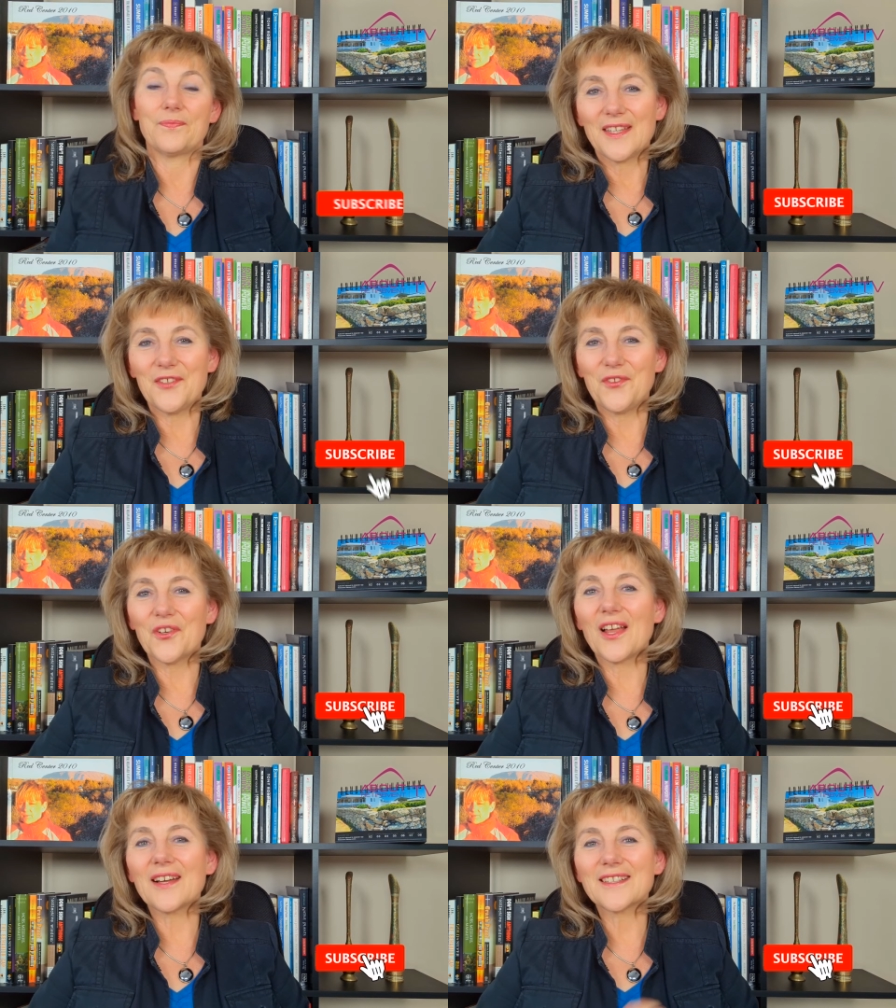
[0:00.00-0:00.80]
If you
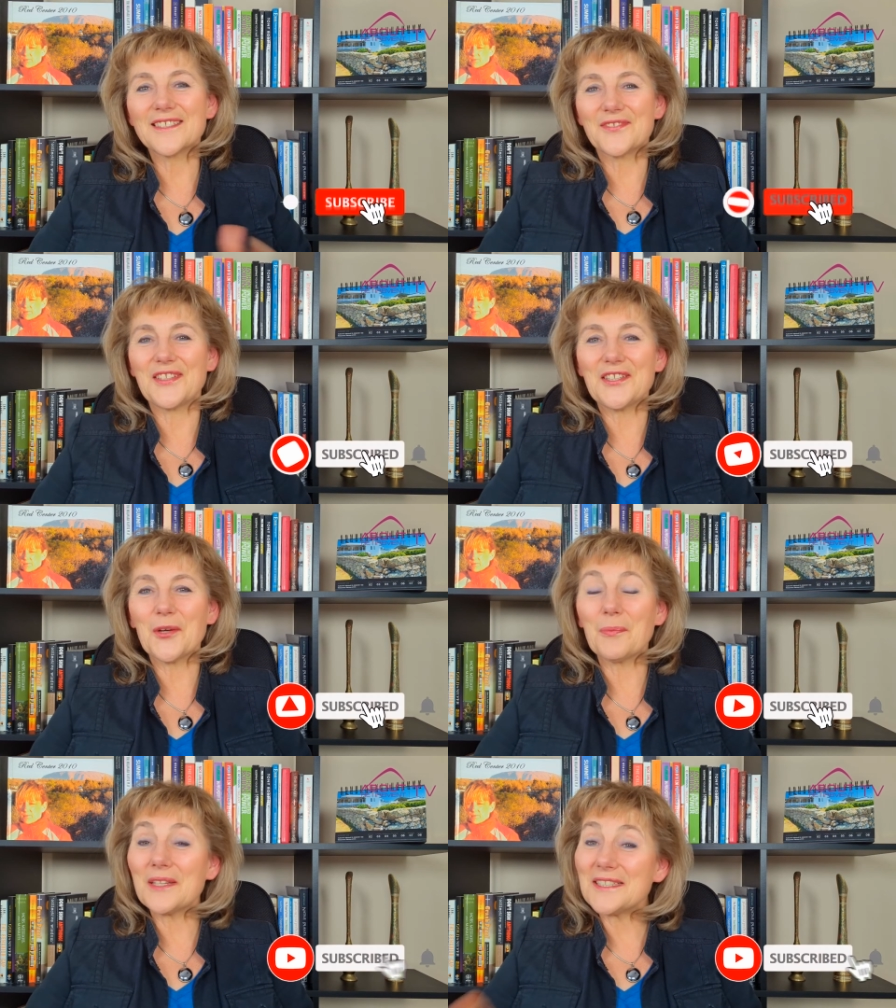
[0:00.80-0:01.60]
like this video,
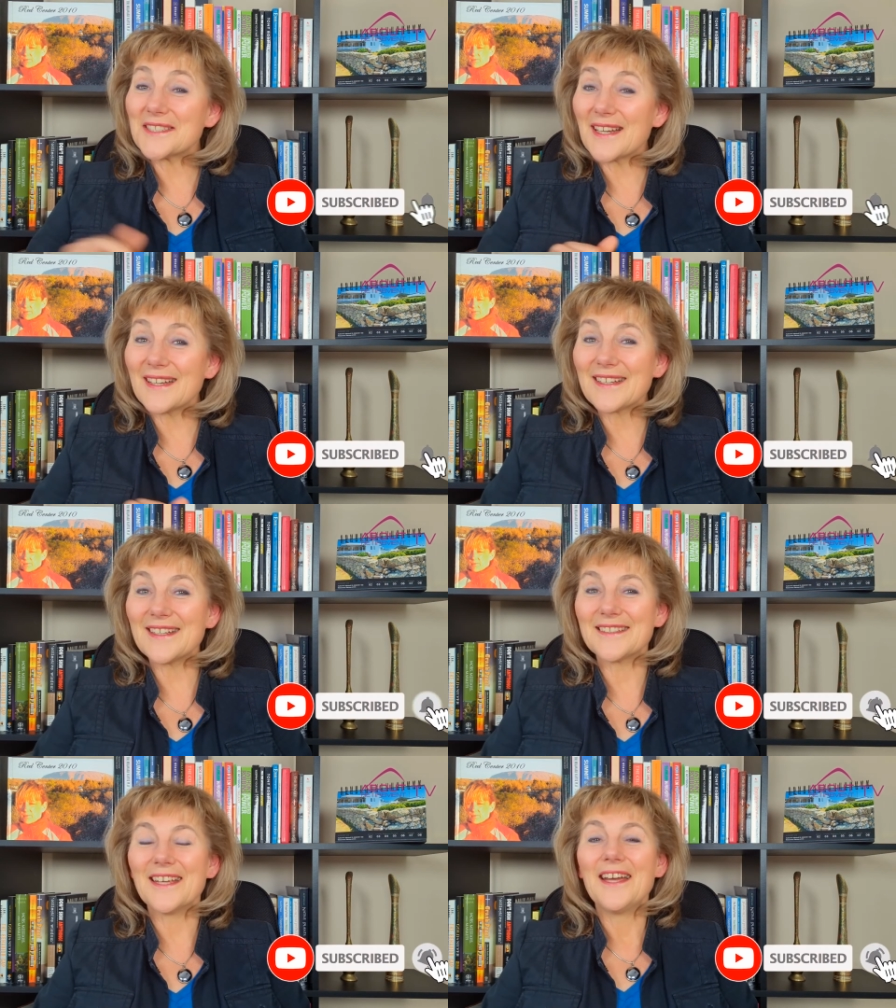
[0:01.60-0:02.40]
please like
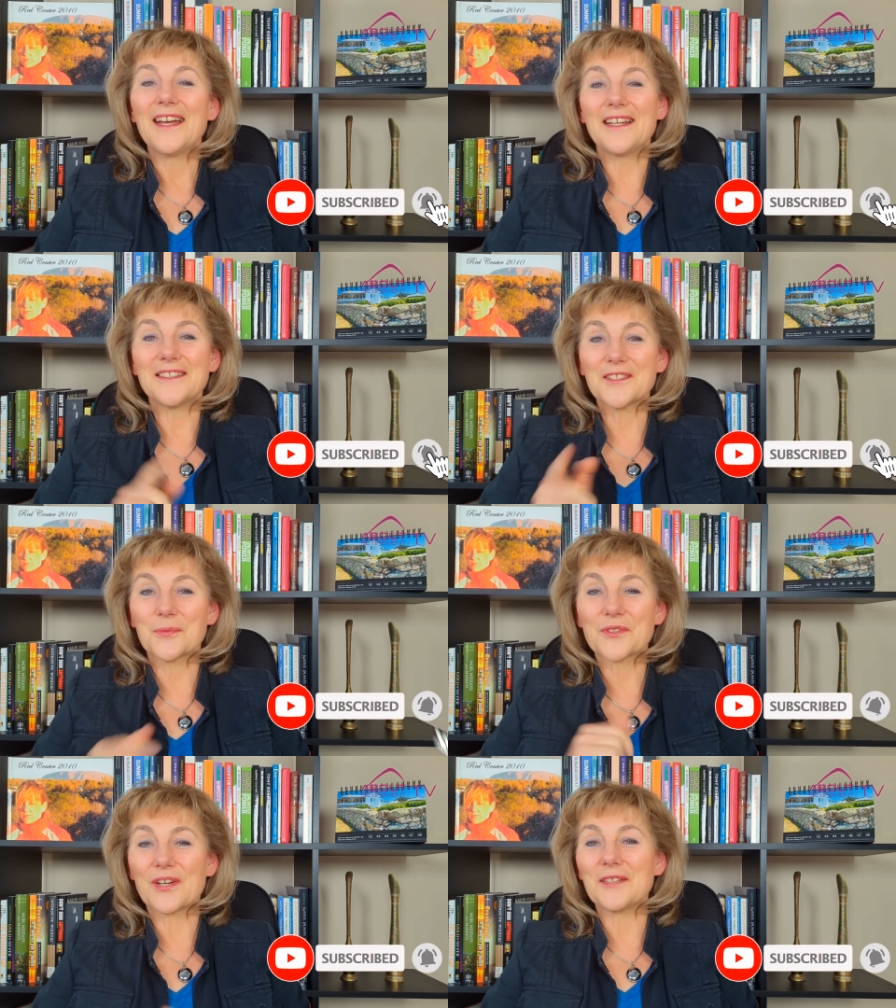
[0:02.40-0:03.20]
it and
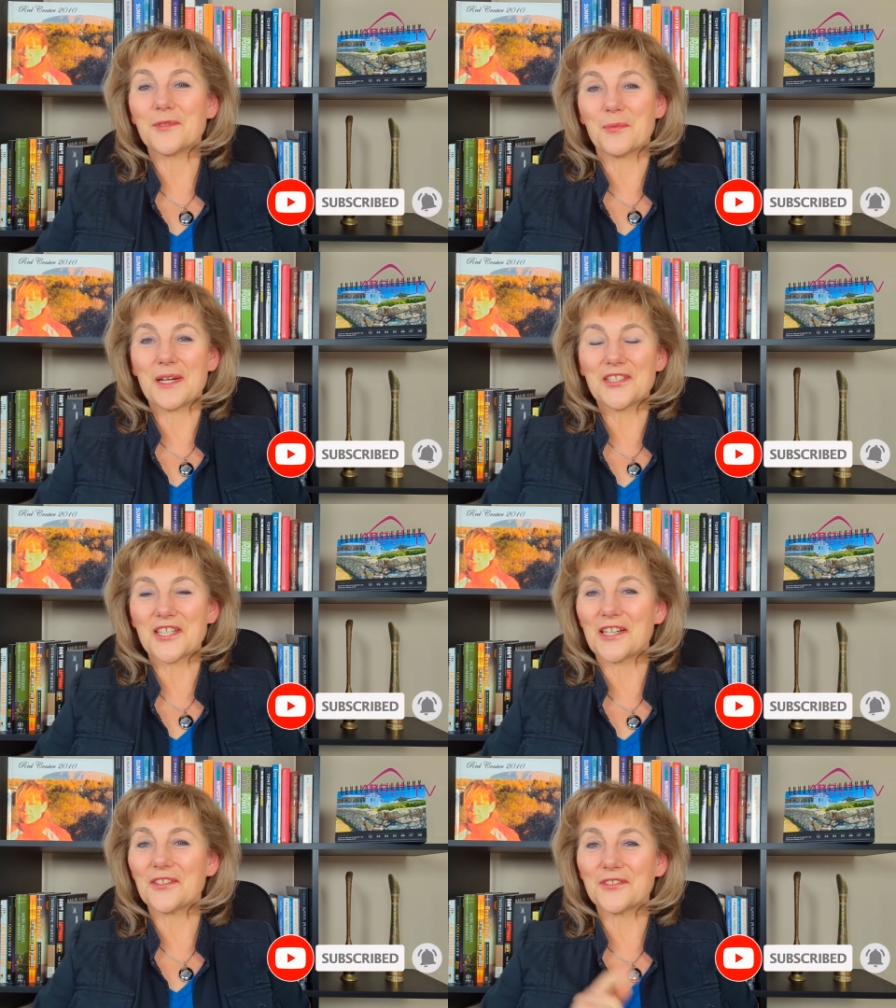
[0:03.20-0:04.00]
subscribe to my
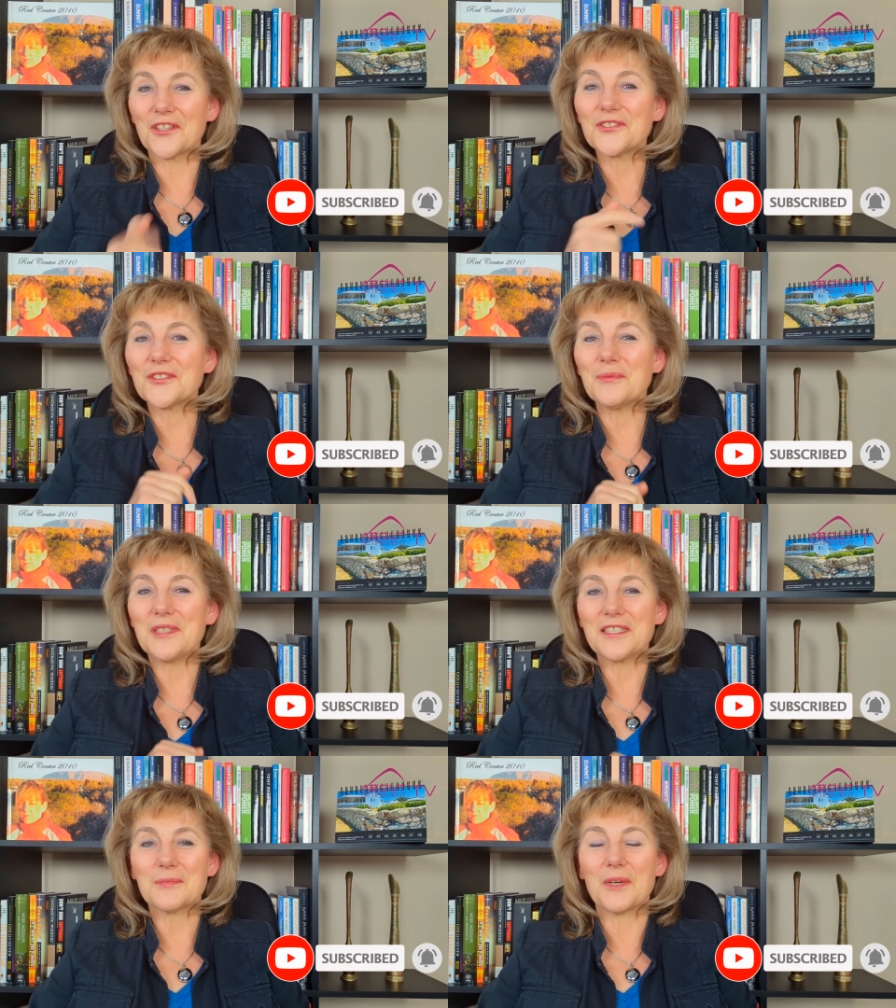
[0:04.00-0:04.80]
channel not to
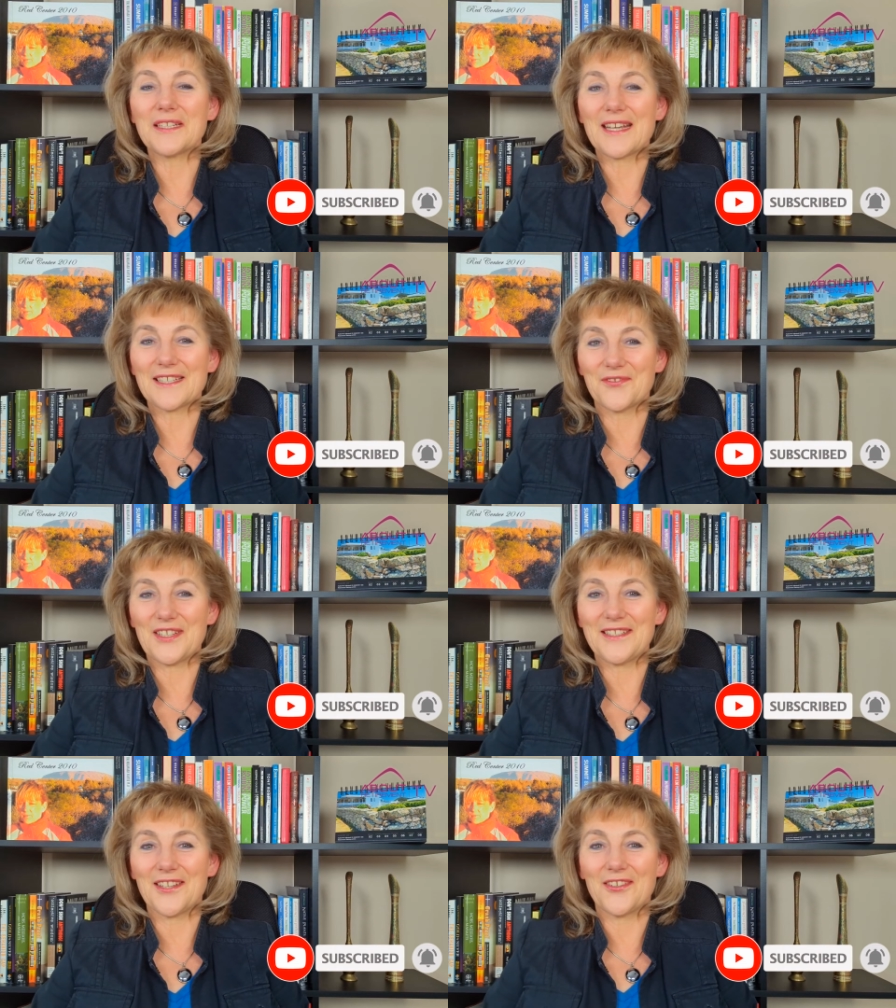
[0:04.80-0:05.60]
miss my next
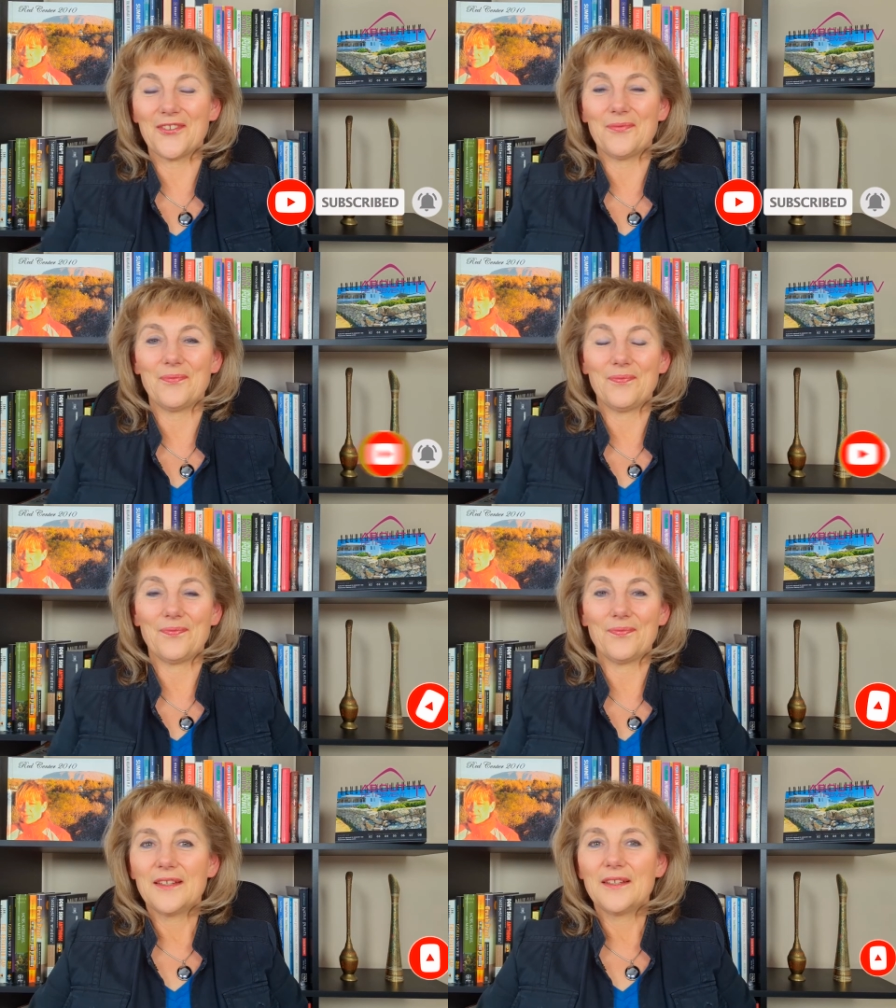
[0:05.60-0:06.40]
video.
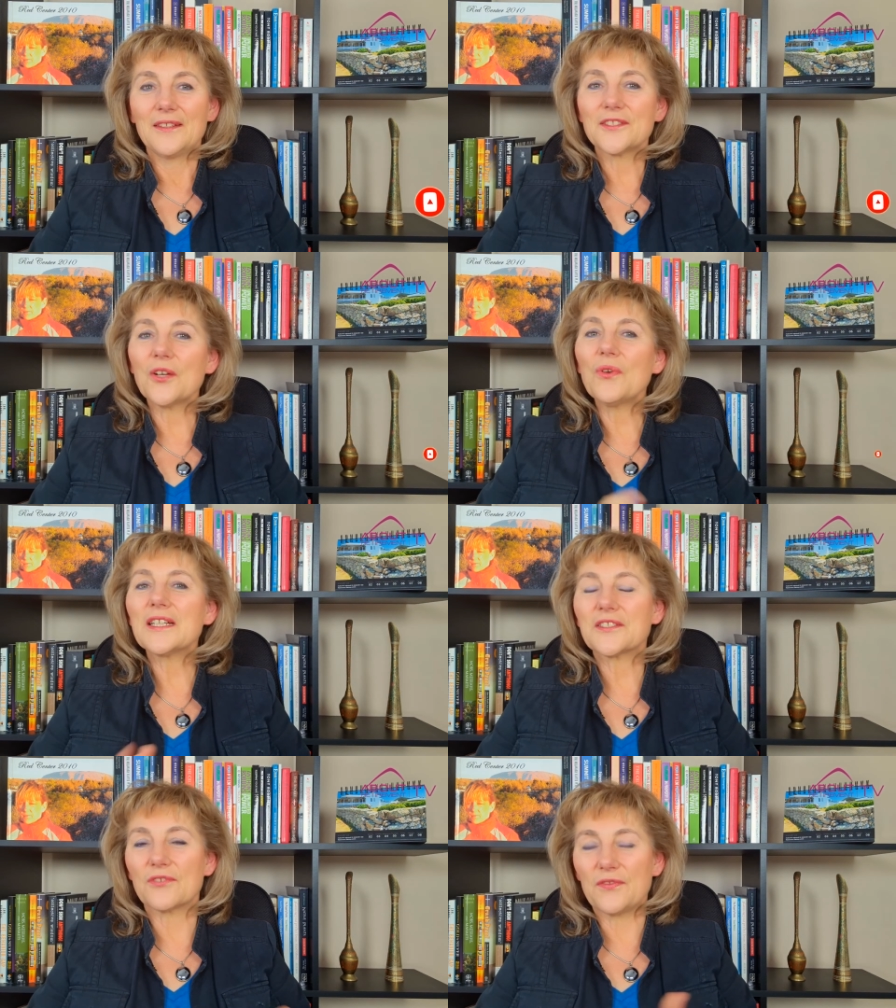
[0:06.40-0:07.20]
So
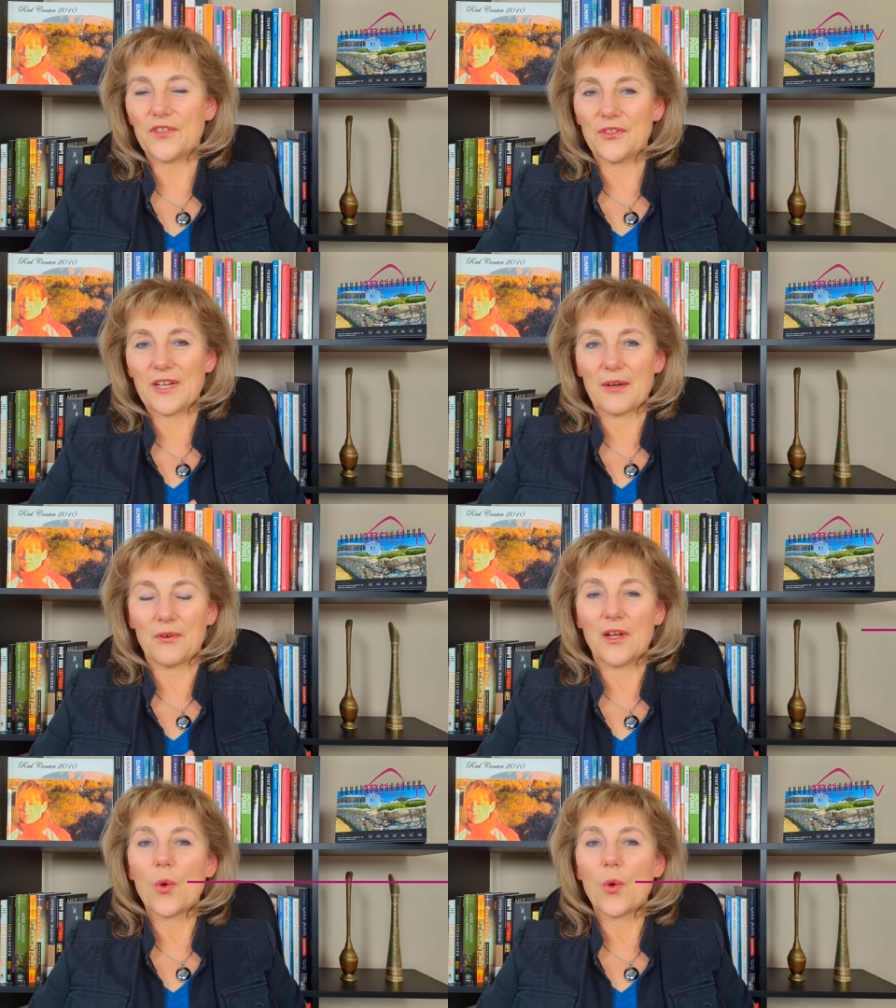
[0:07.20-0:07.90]
let's review now.